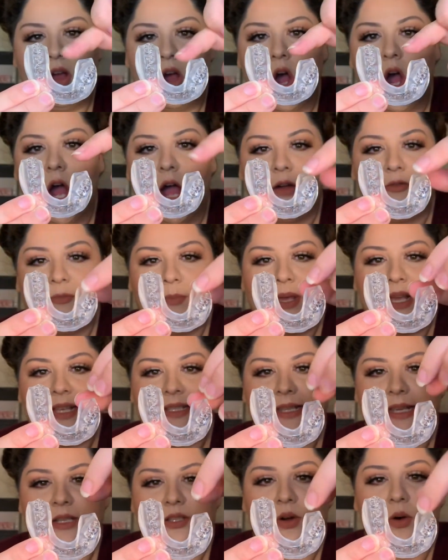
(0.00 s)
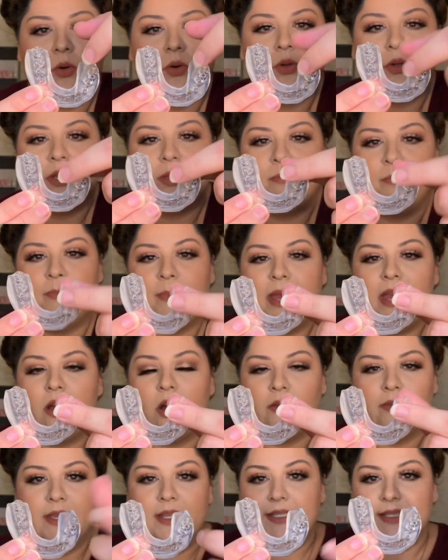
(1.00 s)
off because I totally bit
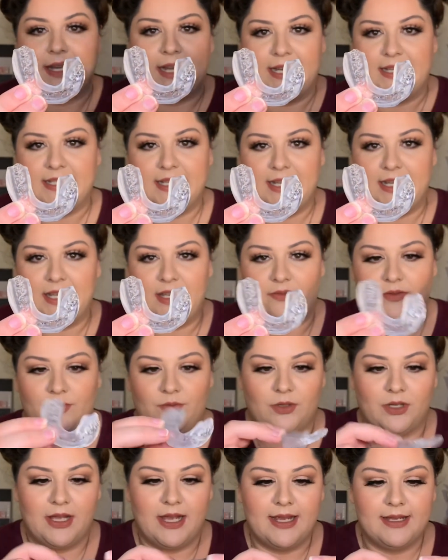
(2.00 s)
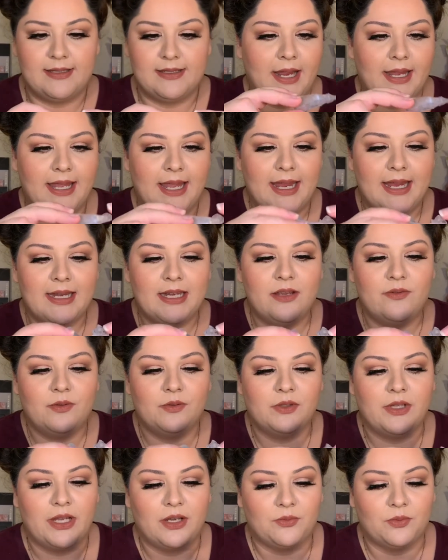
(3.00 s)
on this and I didn't even realize. Can't even
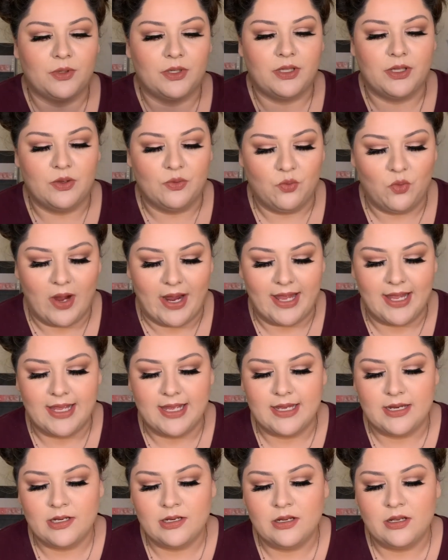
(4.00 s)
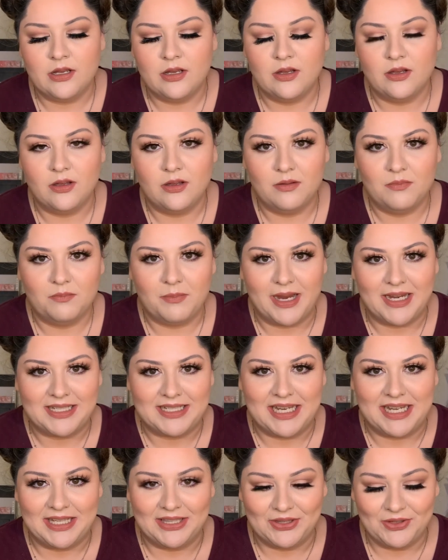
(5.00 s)
like really whiten my
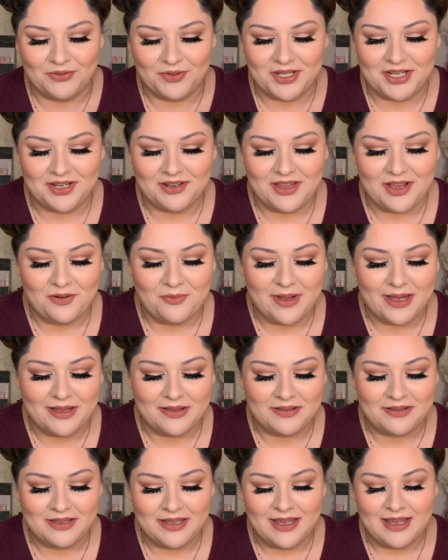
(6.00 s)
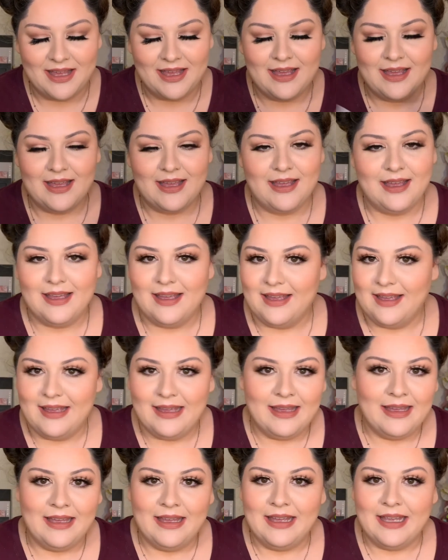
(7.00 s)
teeth over here that well.
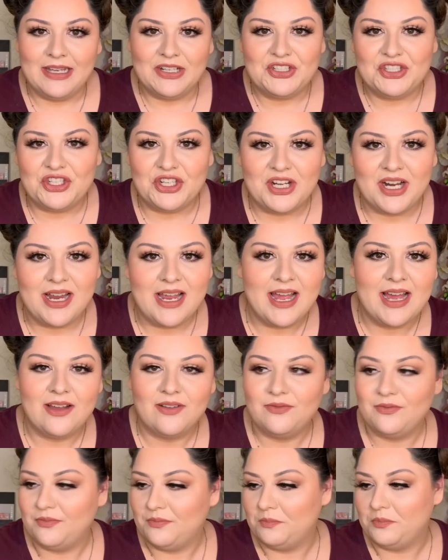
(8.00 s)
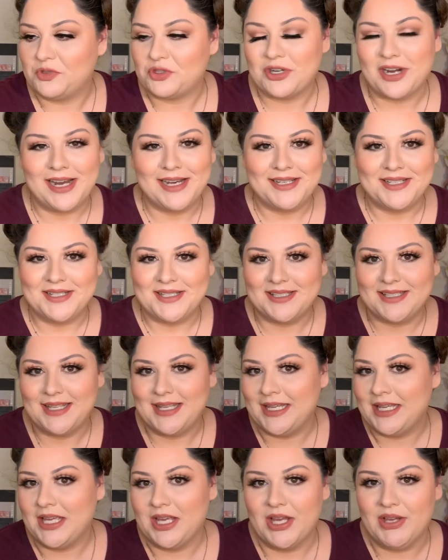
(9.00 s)
And should I have tried to
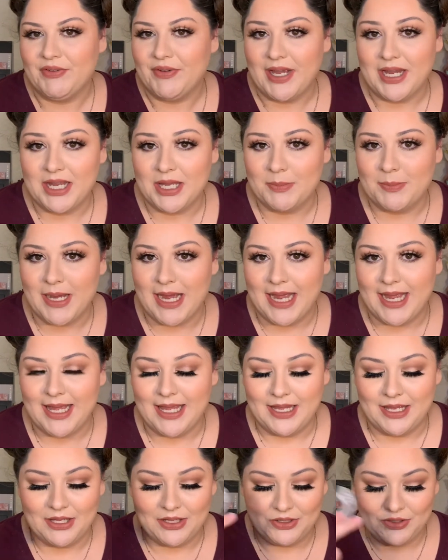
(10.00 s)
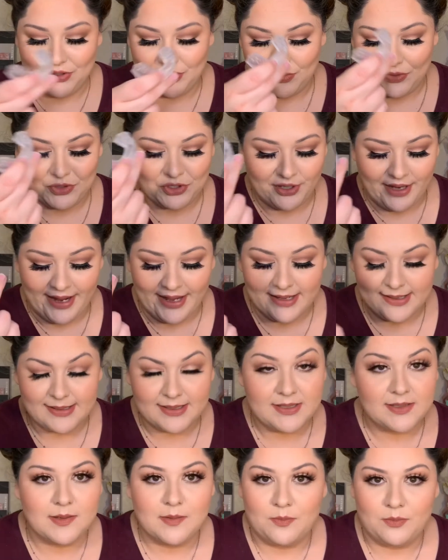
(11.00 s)
see if I could buy new
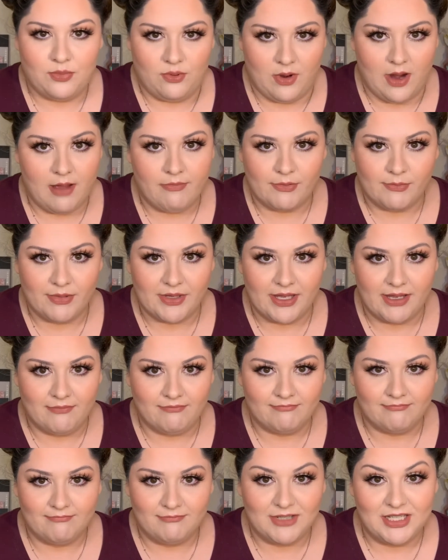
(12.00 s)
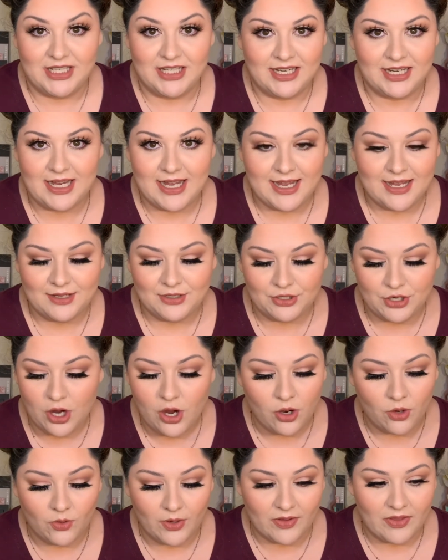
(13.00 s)
trays? Probably. Did I?
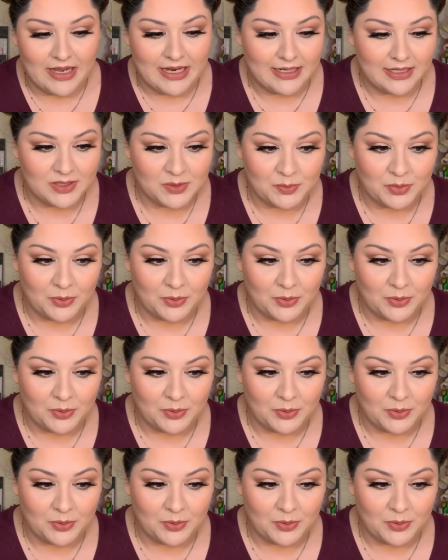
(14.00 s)
No, and that is